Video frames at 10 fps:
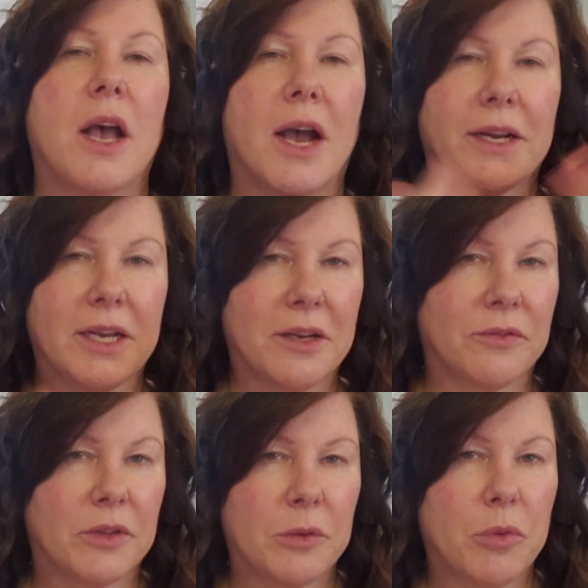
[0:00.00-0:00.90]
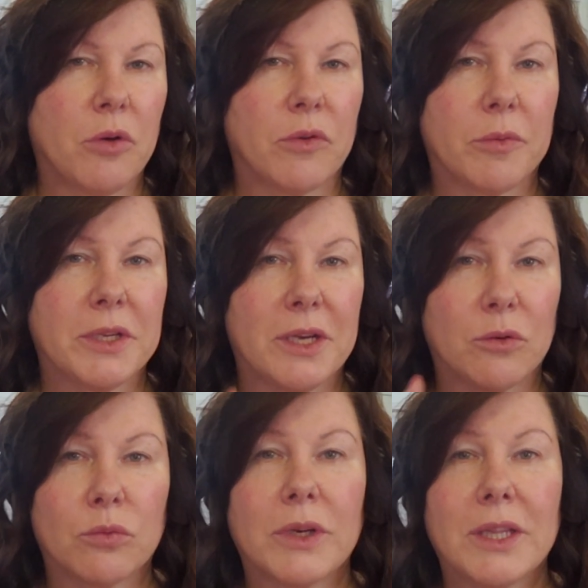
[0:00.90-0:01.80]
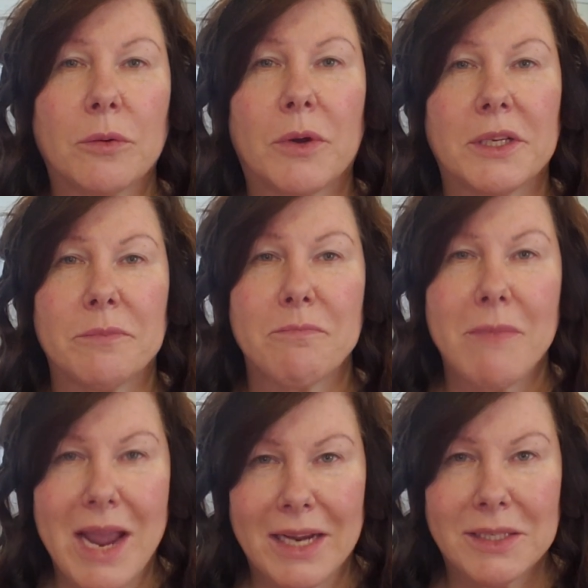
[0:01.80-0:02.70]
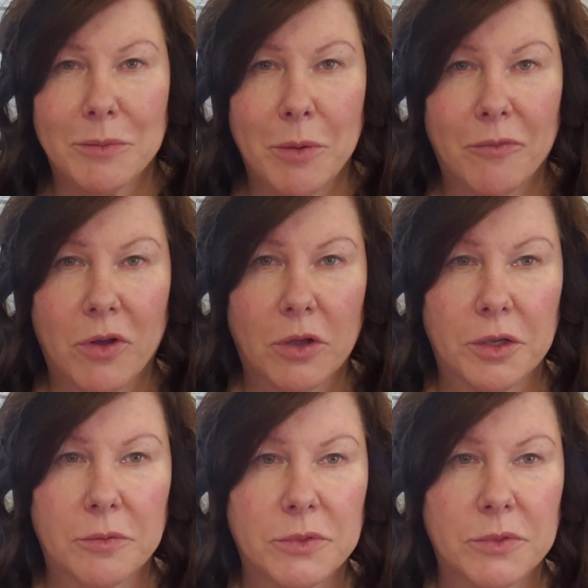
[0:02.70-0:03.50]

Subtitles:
I tend to flip over because I really want maximum volume.